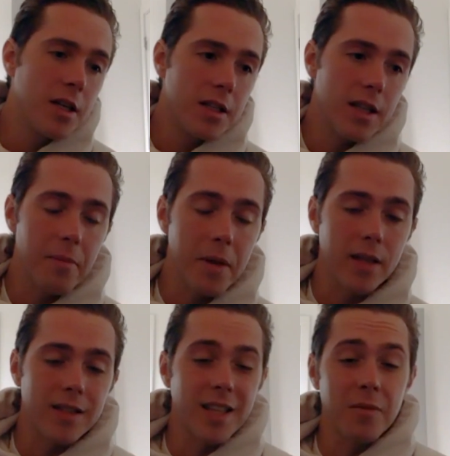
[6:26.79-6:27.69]
that me
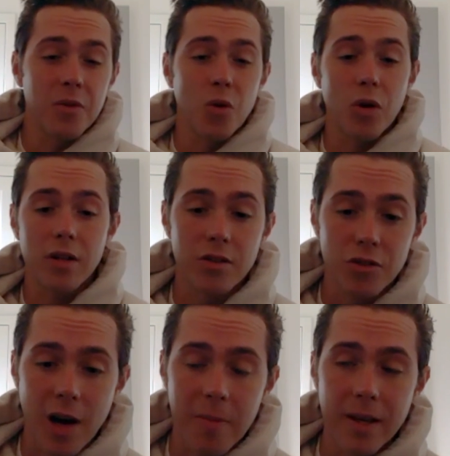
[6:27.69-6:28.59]
and Tim North are
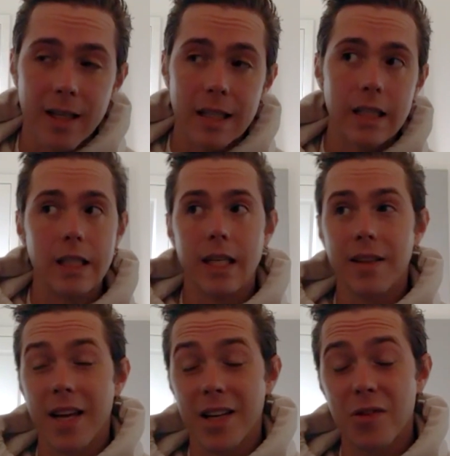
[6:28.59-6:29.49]
dropping in
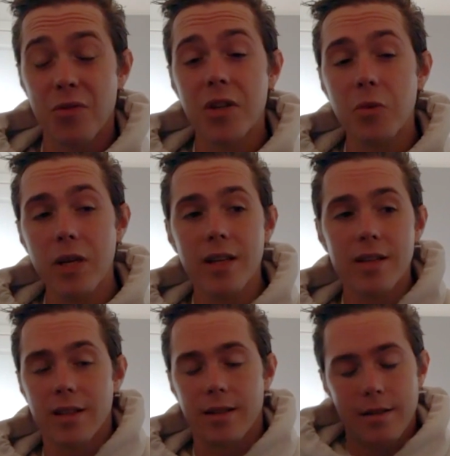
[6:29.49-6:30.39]
like 3 weeks.
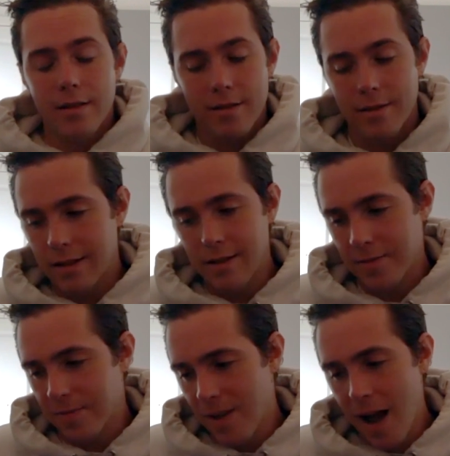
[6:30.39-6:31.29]
That's
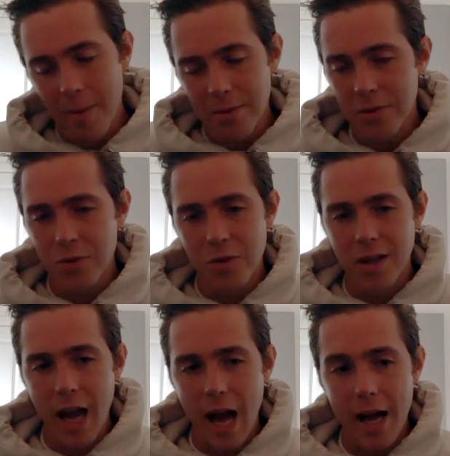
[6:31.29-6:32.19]
absolute
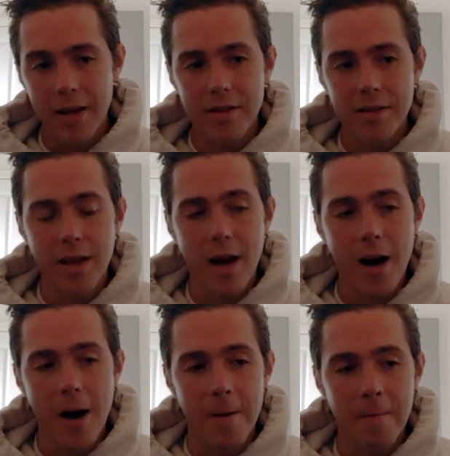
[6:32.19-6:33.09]
gas.
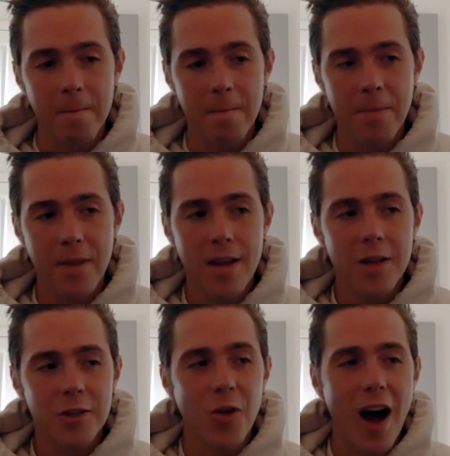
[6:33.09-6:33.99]

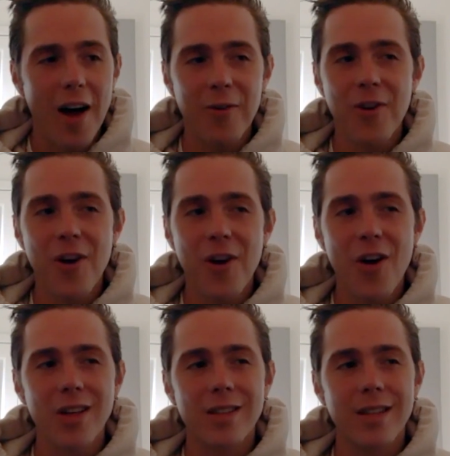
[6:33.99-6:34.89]
So I don't know.
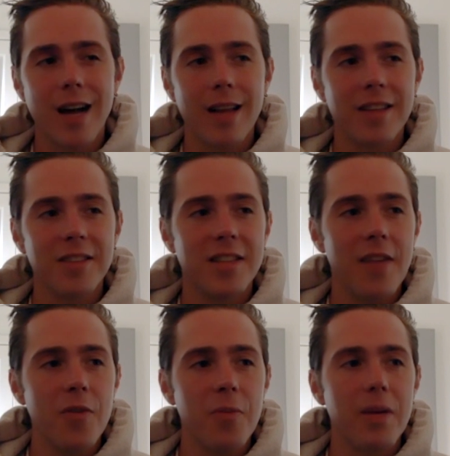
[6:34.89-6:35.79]
It's kind of, there's
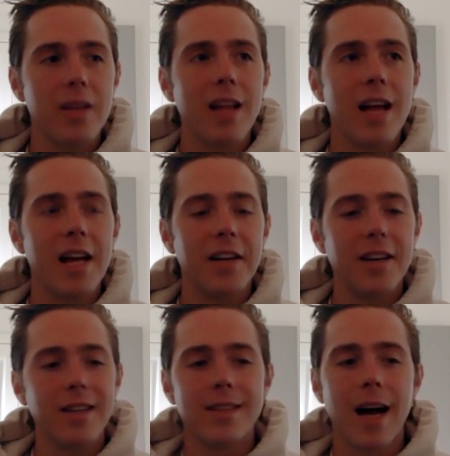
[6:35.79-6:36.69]
never been like
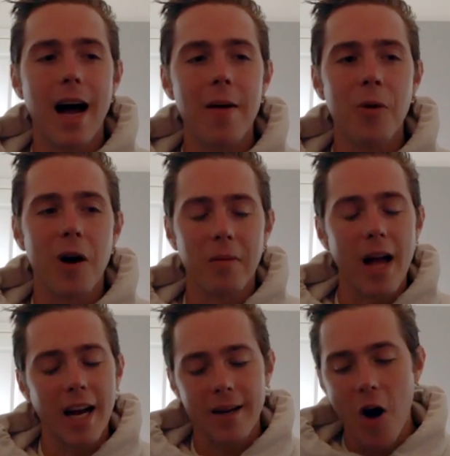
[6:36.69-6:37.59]
a time where I'm
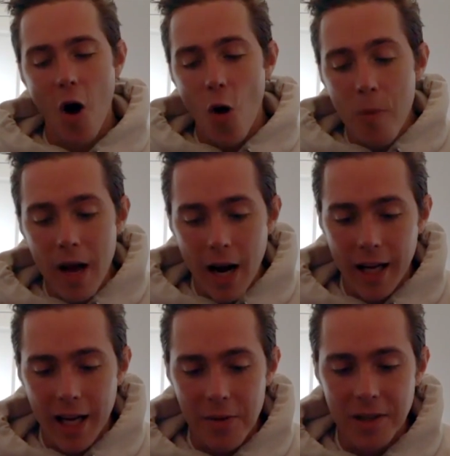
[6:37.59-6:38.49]
like, oh man, I
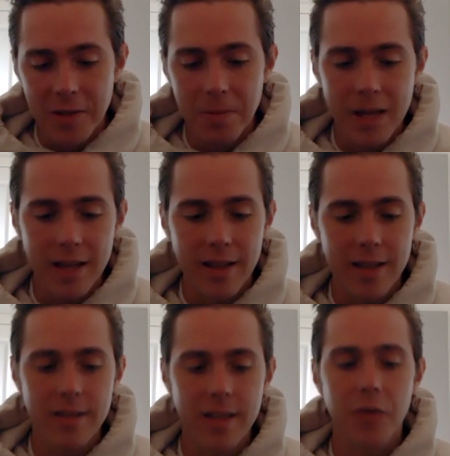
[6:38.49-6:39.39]
can't wait to play
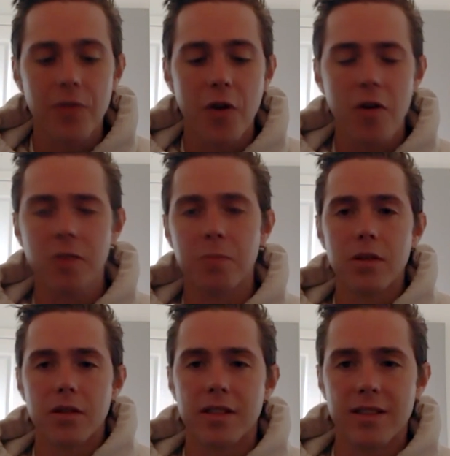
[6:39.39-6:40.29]
this. Like, we've always
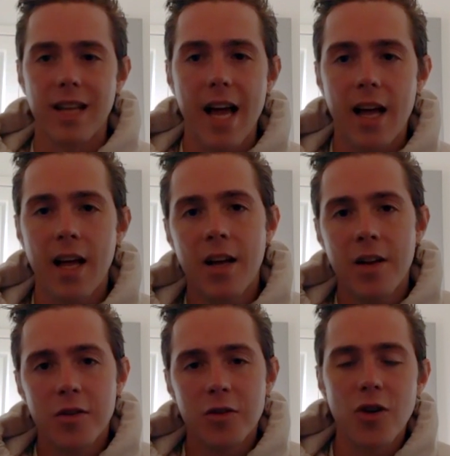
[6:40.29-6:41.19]
built the set.
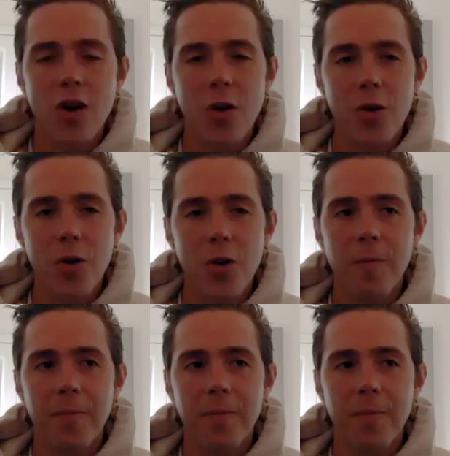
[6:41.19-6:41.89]
So,